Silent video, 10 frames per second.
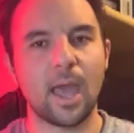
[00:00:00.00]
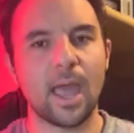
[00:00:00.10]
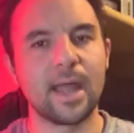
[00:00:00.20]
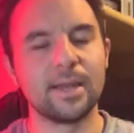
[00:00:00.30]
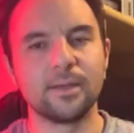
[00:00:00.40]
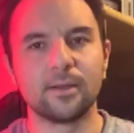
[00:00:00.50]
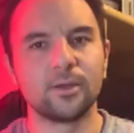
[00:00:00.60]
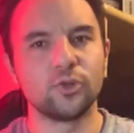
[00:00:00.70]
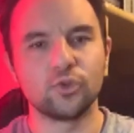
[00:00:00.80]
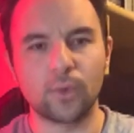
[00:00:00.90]
and
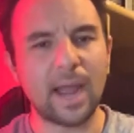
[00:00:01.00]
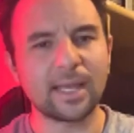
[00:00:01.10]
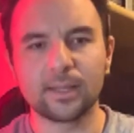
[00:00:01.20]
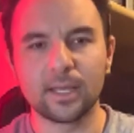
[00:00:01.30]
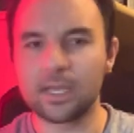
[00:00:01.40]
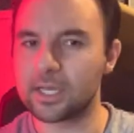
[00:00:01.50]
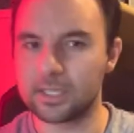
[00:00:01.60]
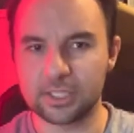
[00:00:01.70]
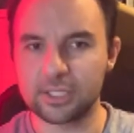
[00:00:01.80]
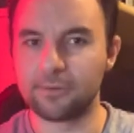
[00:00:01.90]
Dragon Link
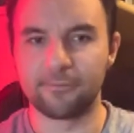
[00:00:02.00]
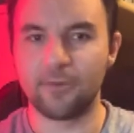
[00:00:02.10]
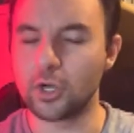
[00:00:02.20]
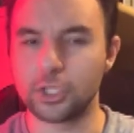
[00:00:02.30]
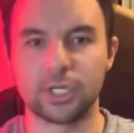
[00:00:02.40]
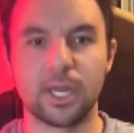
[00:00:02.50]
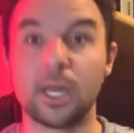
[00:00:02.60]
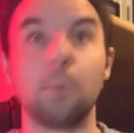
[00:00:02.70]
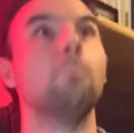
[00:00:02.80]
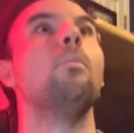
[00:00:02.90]
can still function in
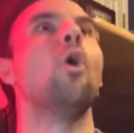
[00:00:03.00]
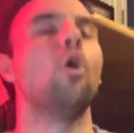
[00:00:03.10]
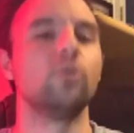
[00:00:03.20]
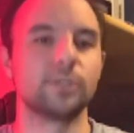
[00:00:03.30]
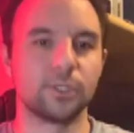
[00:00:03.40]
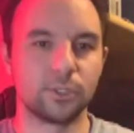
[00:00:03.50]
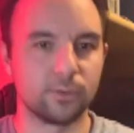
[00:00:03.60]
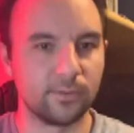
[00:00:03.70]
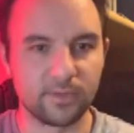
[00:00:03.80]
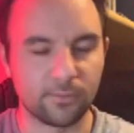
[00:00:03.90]
a
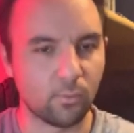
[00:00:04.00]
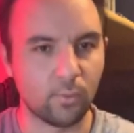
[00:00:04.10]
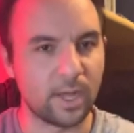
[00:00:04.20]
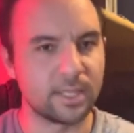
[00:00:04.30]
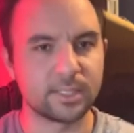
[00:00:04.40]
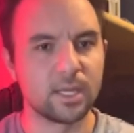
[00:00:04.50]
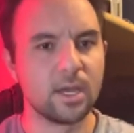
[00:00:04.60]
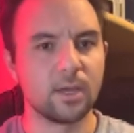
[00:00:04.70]
multitude of different ways.